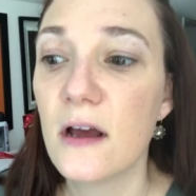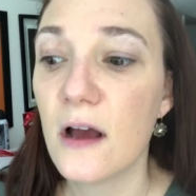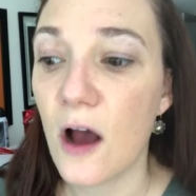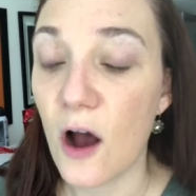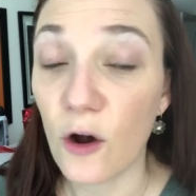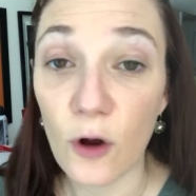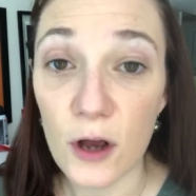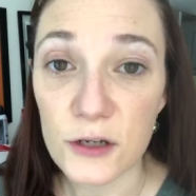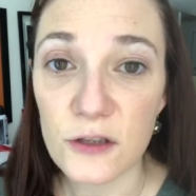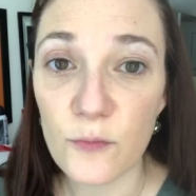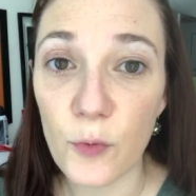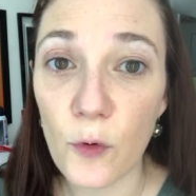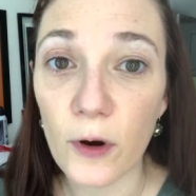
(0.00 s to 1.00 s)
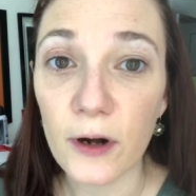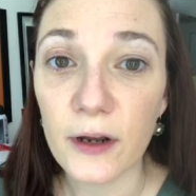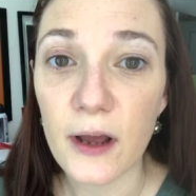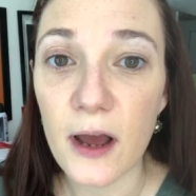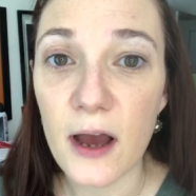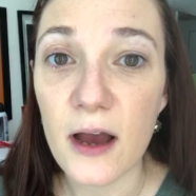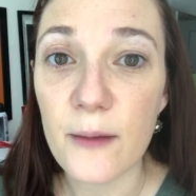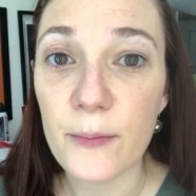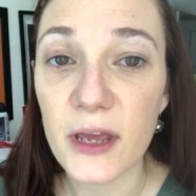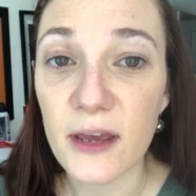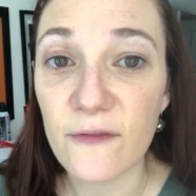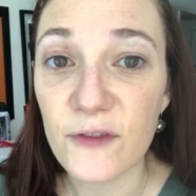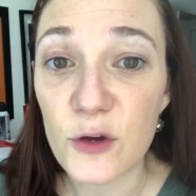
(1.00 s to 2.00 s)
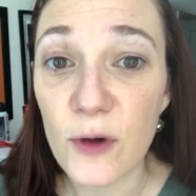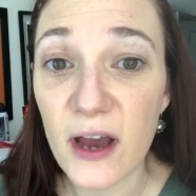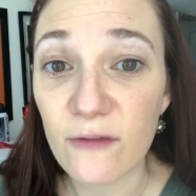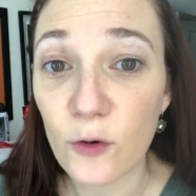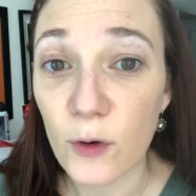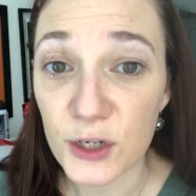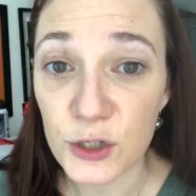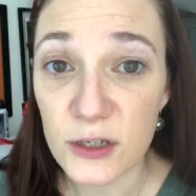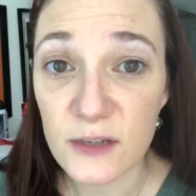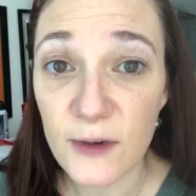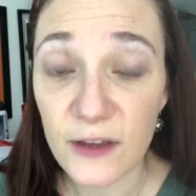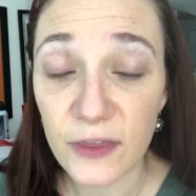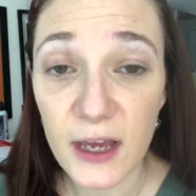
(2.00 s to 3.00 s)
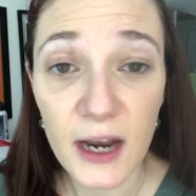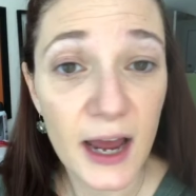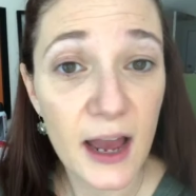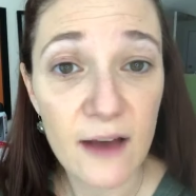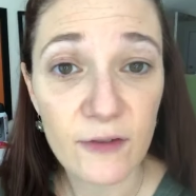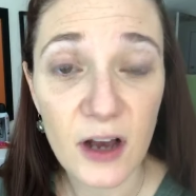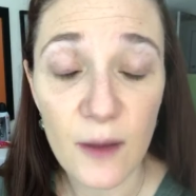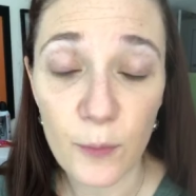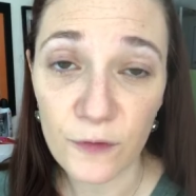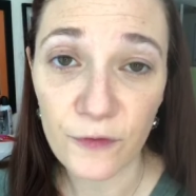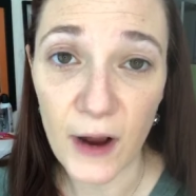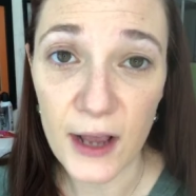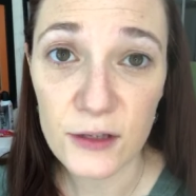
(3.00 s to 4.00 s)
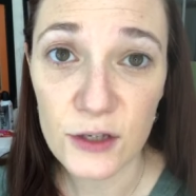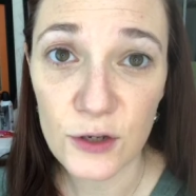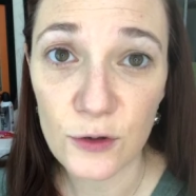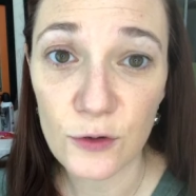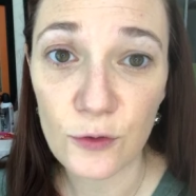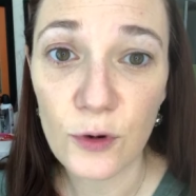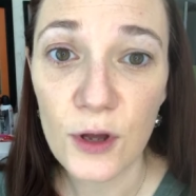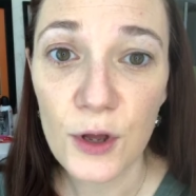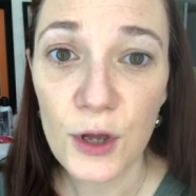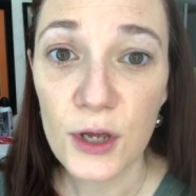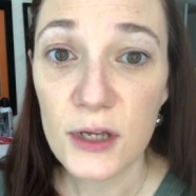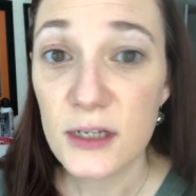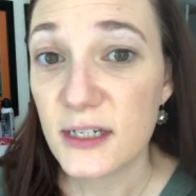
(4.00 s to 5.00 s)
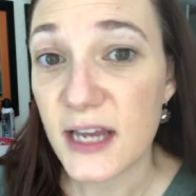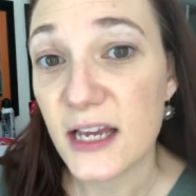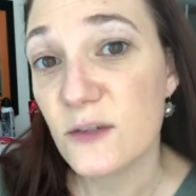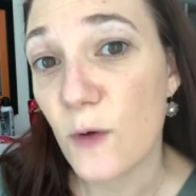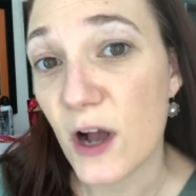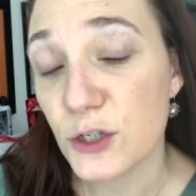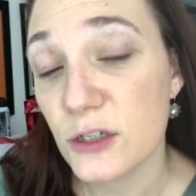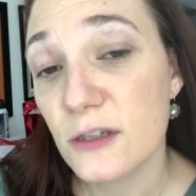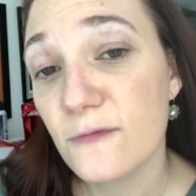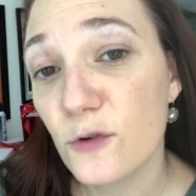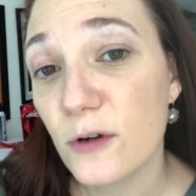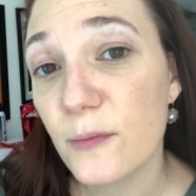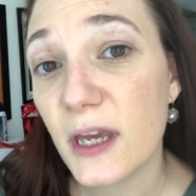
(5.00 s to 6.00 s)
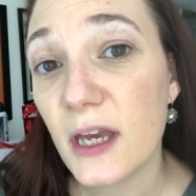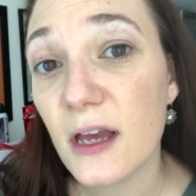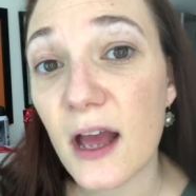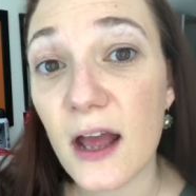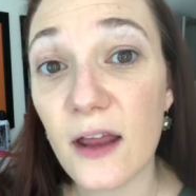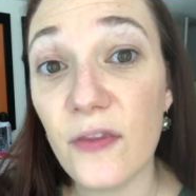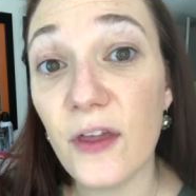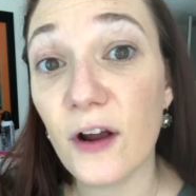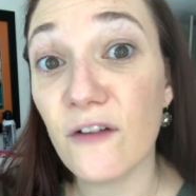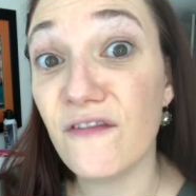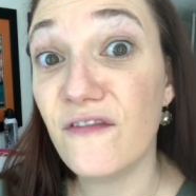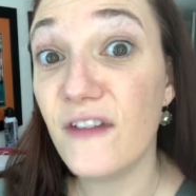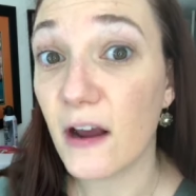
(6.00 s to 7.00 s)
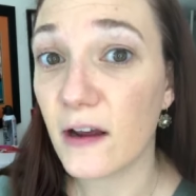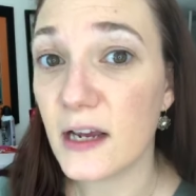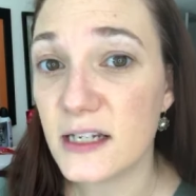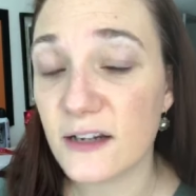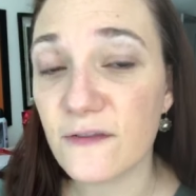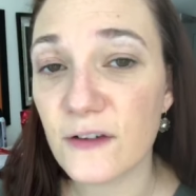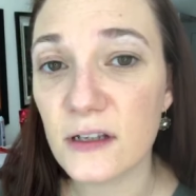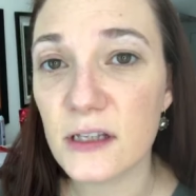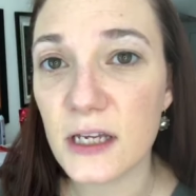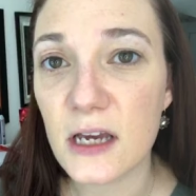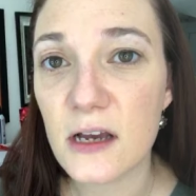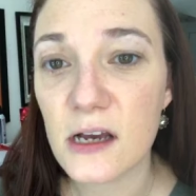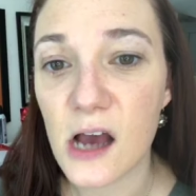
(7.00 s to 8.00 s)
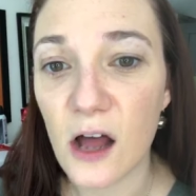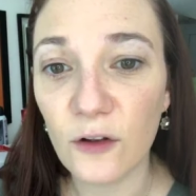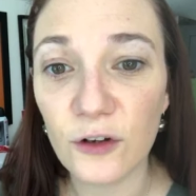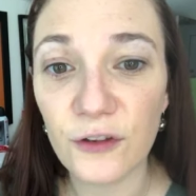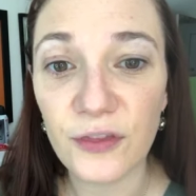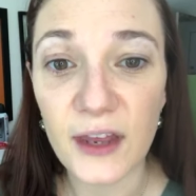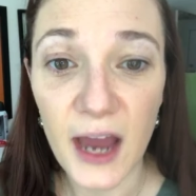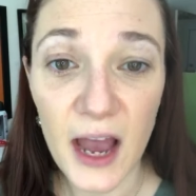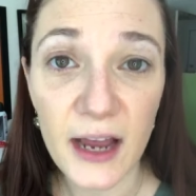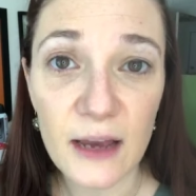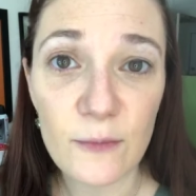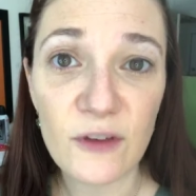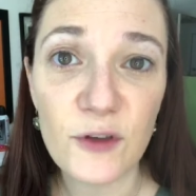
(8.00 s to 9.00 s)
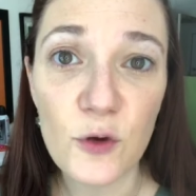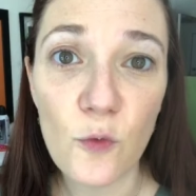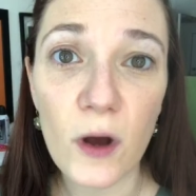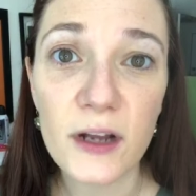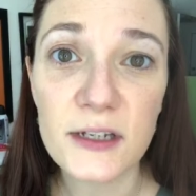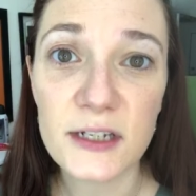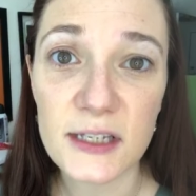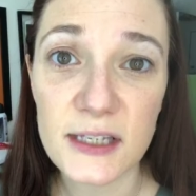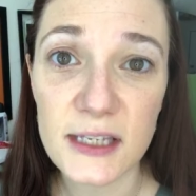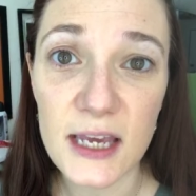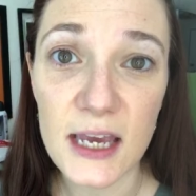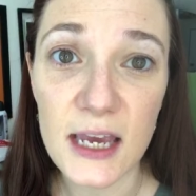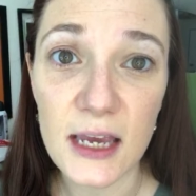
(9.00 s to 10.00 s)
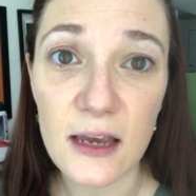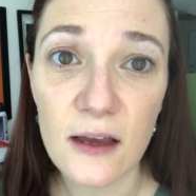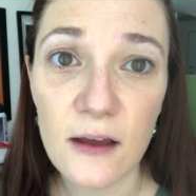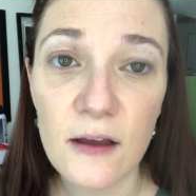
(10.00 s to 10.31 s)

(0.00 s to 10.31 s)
across the board. If you have questions about that, I have a couple friends who take swatches for me, and they're very differently colored than I am if you want to see